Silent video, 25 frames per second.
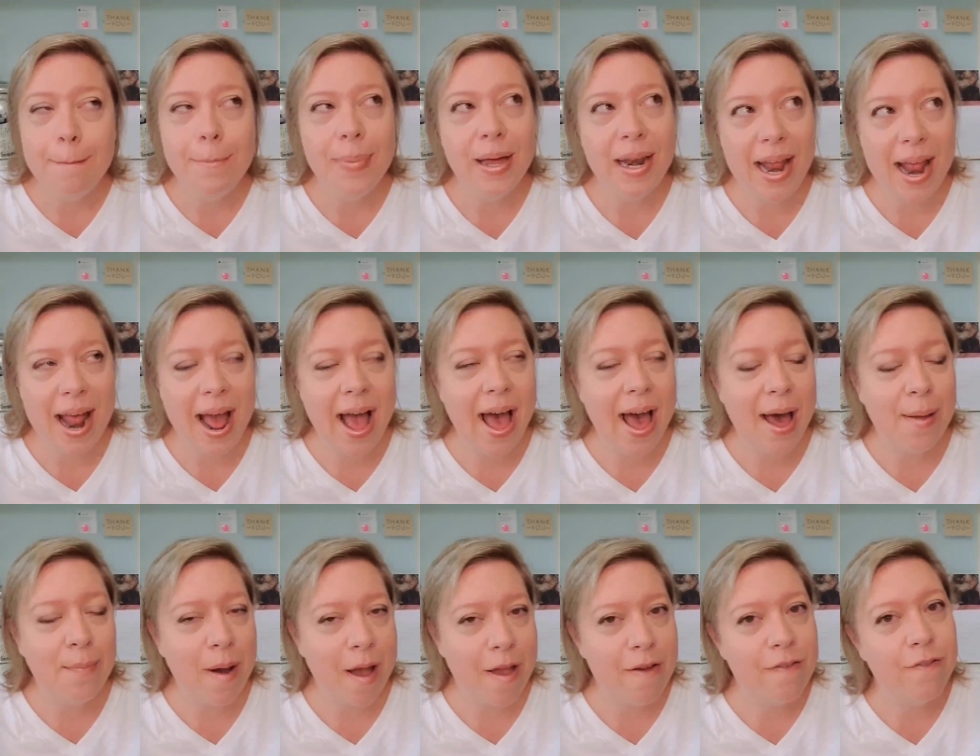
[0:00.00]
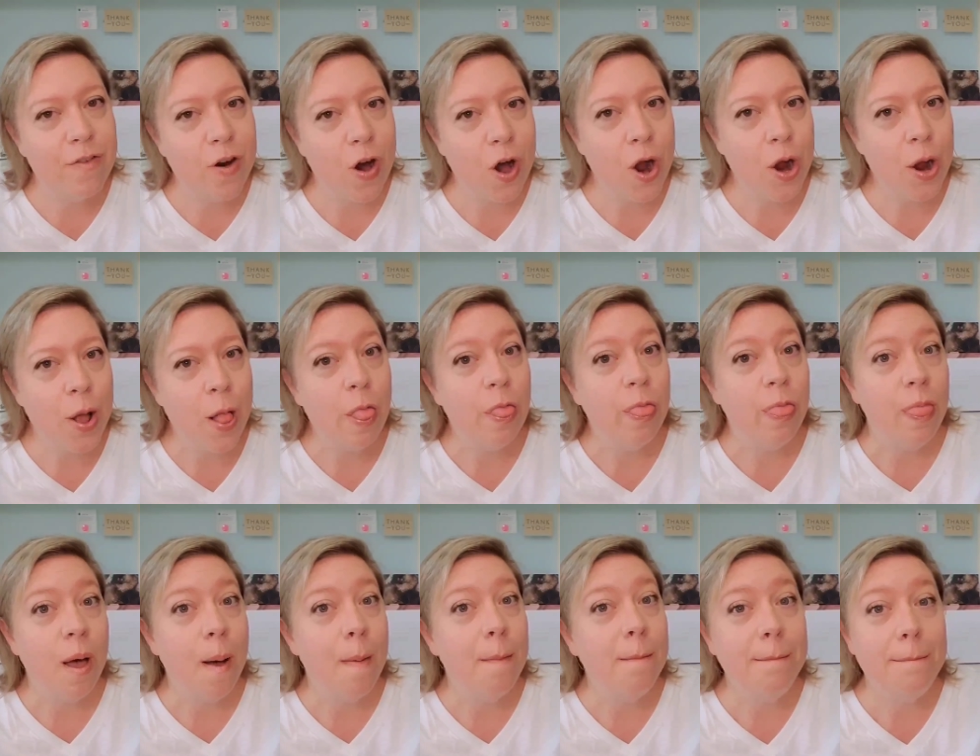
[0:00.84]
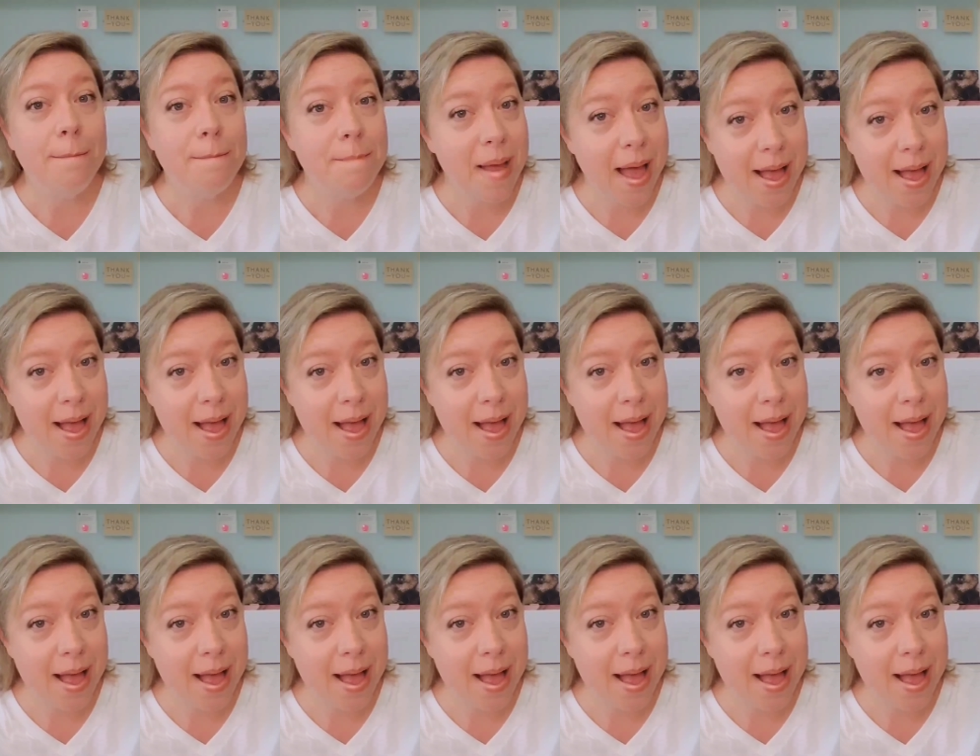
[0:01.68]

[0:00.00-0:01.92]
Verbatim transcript: but it had by far the